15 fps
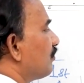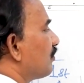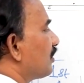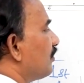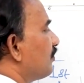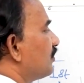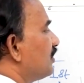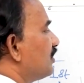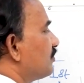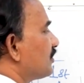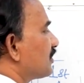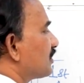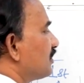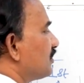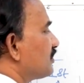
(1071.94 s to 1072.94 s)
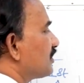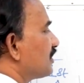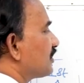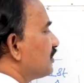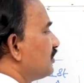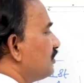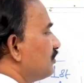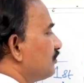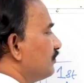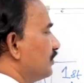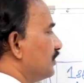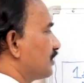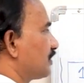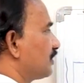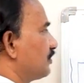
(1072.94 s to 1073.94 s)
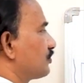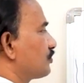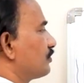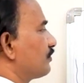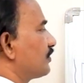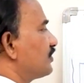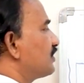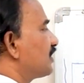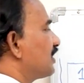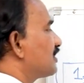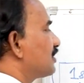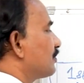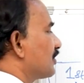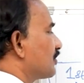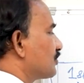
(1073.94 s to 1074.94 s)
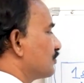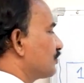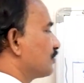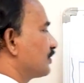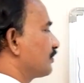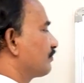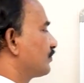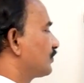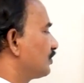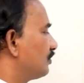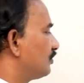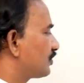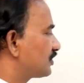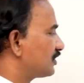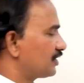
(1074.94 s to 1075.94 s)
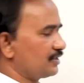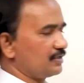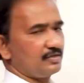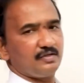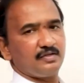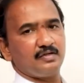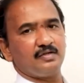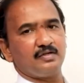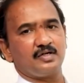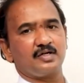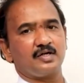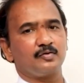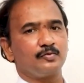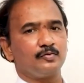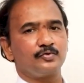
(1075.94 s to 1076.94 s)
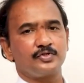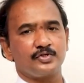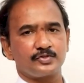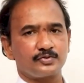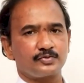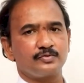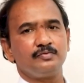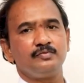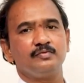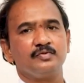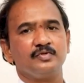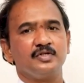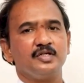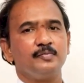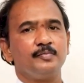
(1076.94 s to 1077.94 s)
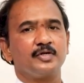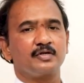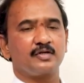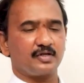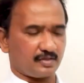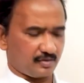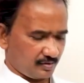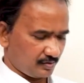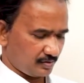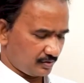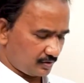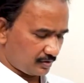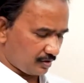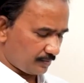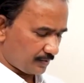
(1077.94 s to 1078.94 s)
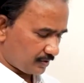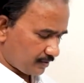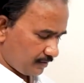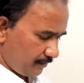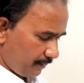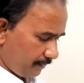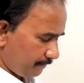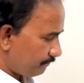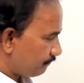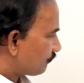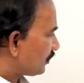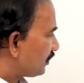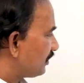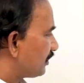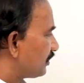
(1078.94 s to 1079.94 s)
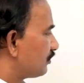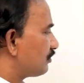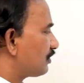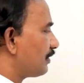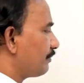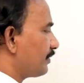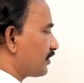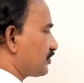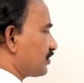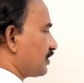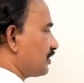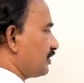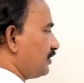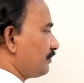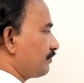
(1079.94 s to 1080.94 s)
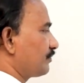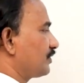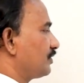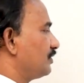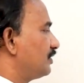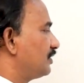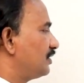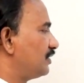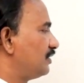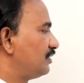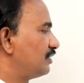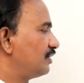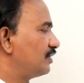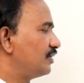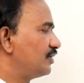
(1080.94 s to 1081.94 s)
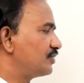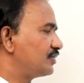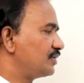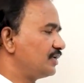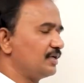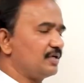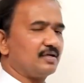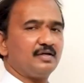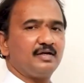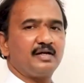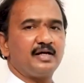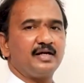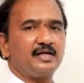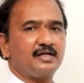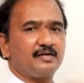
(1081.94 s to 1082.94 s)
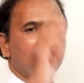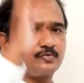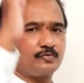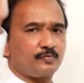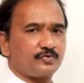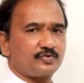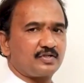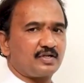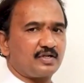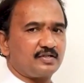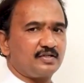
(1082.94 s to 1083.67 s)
one of these methods doesn't work so friends ila cheppalsi untundi ok sari conclude chestu ee particular topic lo ee rendu compare cheyandi idi he she it like our superstar